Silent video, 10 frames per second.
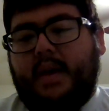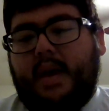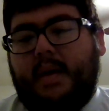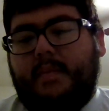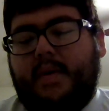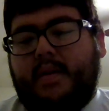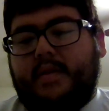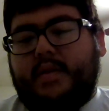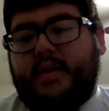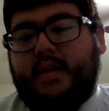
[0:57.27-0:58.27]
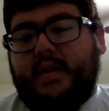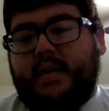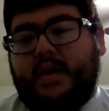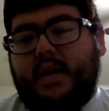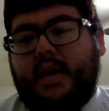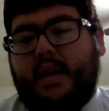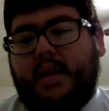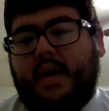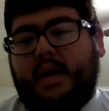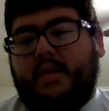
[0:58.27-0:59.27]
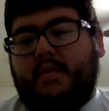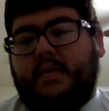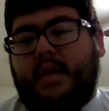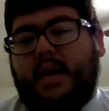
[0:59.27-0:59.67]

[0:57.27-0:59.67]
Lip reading: and Bercha, and Jehu the